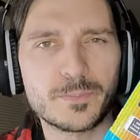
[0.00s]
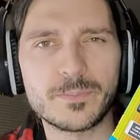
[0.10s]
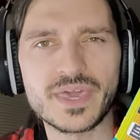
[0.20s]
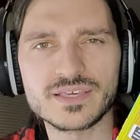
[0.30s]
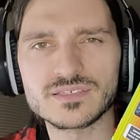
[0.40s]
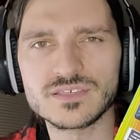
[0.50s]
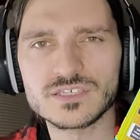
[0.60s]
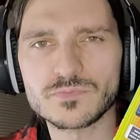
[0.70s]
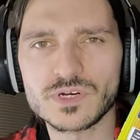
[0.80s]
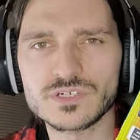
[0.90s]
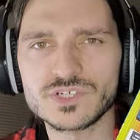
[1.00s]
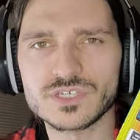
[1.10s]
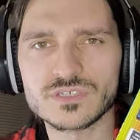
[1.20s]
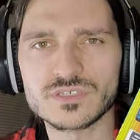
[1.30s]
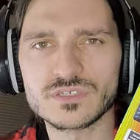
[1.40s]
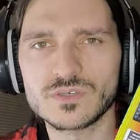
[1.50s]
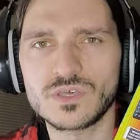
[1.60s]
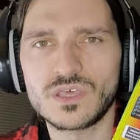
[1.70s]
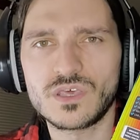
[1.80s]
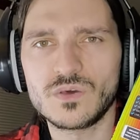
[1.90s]
makes this purchase
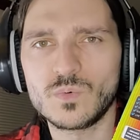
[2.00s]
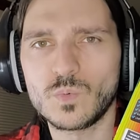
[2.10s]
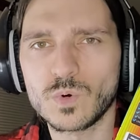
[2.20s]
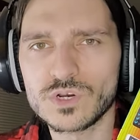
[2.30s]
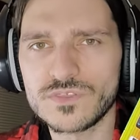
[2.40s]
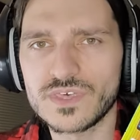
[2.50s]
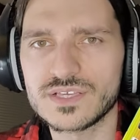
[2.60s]
worth